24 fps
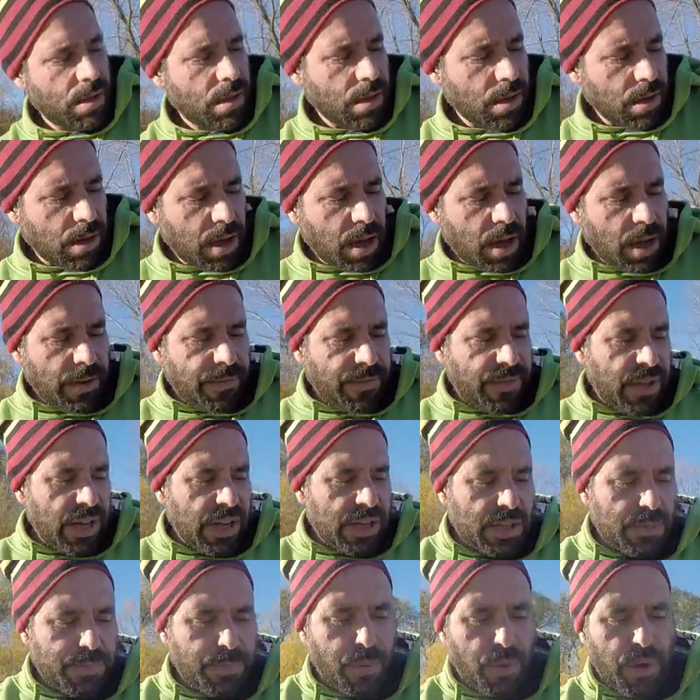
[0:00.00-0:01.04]
okay, if they
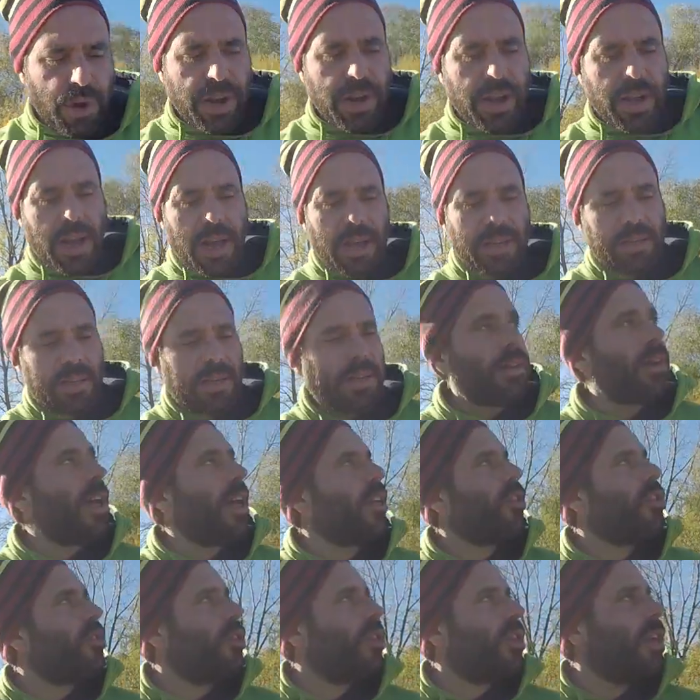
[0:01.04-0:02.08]
spray us,
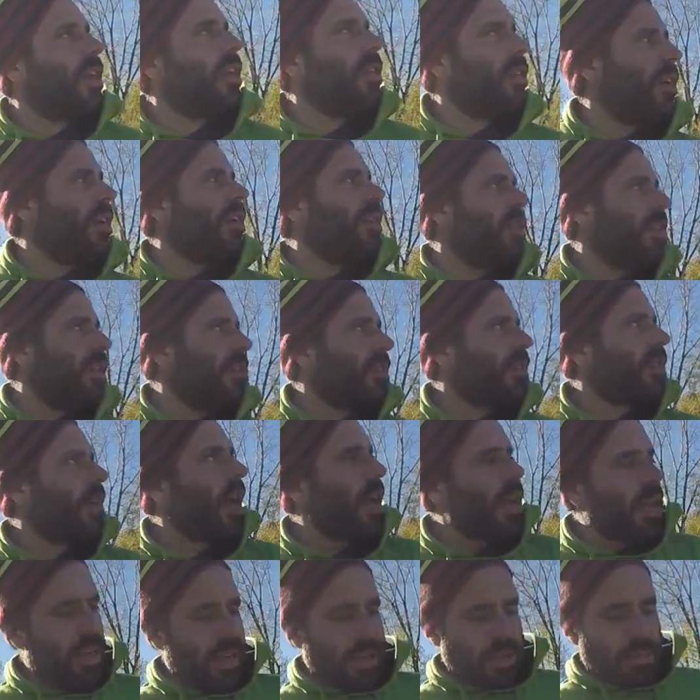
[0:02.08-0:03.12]
like today, the
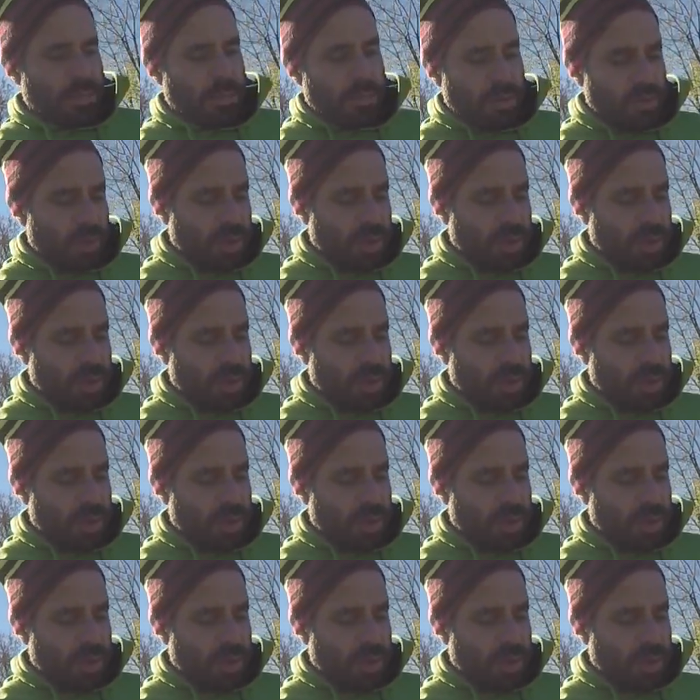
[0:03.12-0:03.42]
sky is blue,